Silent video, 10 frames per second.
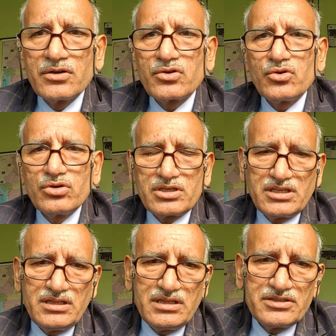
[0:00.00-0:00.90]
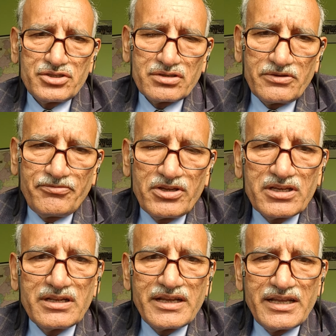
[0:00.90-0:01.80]
Total
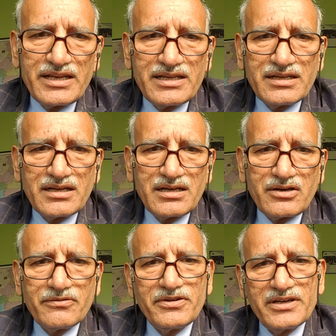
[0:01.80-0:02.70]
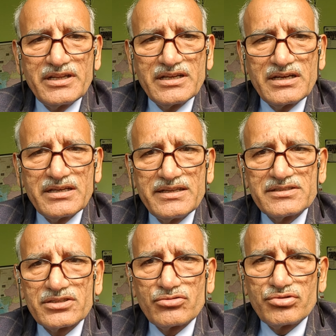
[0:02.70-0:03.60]
geographical area of India
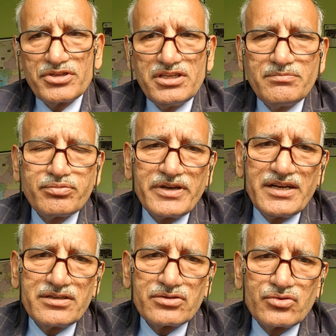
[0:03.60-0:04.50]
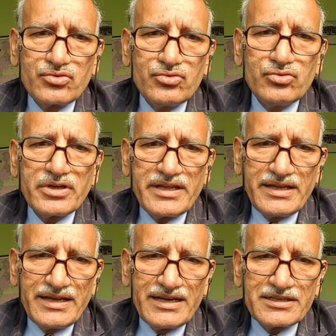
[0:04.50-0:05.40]
is
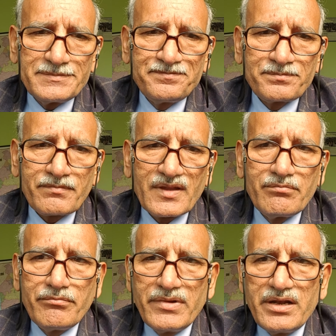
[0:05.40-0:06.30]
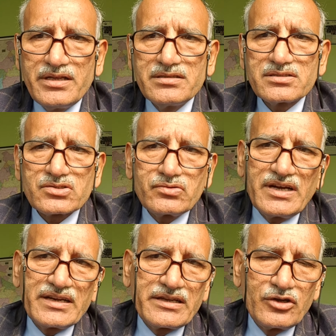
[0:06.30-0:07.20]
3.28 million
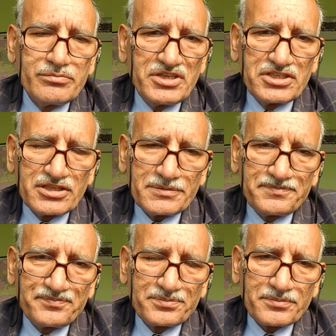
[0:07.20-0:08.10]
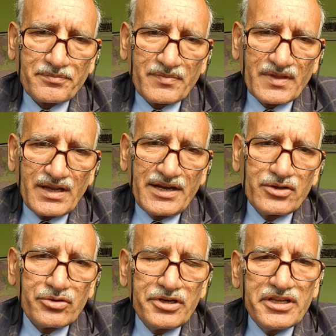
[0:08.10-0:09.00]
square kilometer, and
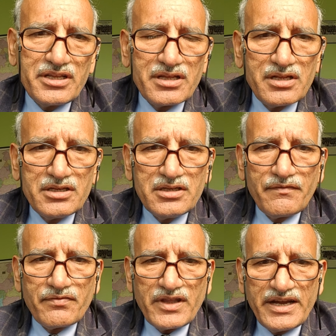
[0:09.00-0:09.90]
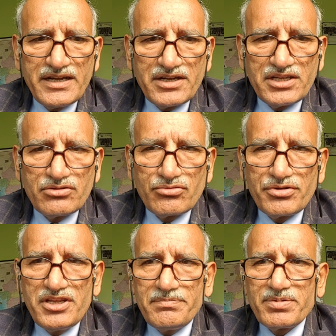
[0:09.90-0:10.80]
only
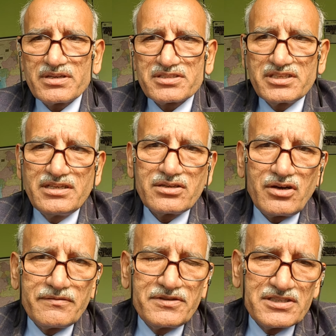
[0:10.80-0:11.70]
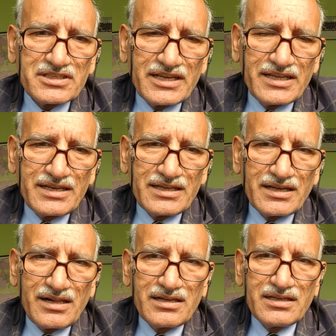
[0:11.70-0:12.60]
93% of this
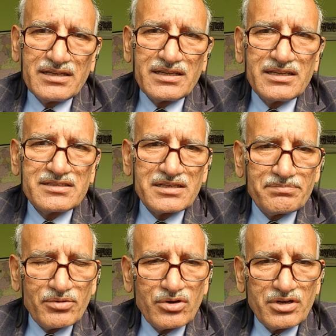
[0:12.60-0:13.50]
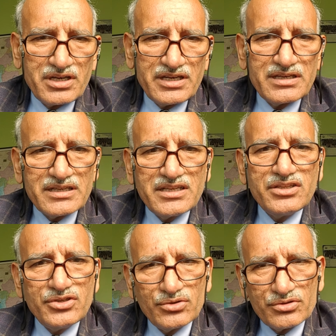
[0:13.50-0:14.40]
area is reported in
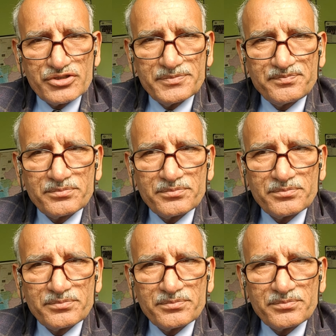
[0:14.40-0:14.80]
use.